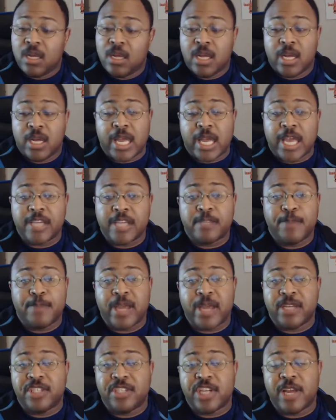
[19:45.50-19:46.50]
I
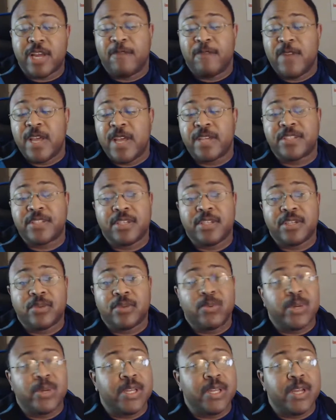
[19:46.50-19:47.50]
expect Jeff Nixon to
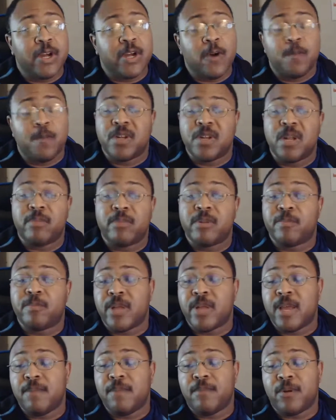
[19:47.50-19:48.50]
really open up the
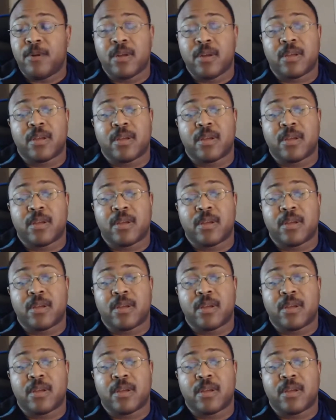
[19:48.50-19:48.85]
playbook.